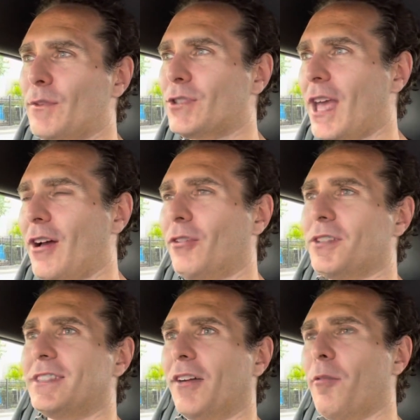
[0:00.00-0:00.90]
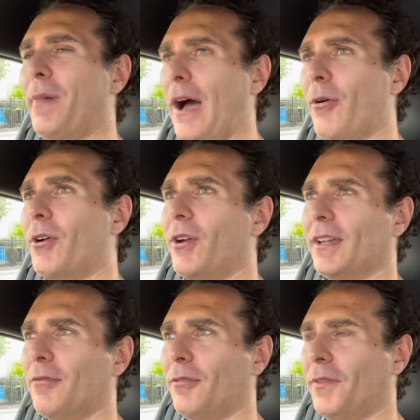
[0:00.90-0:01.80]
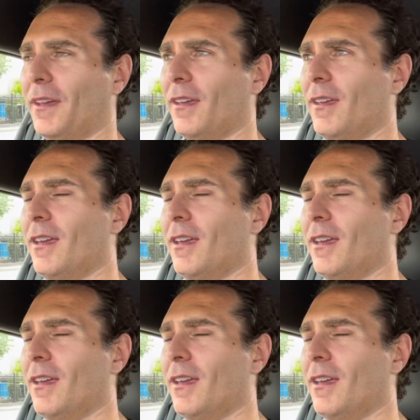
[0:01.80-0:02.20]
sound, in terms of power and everything.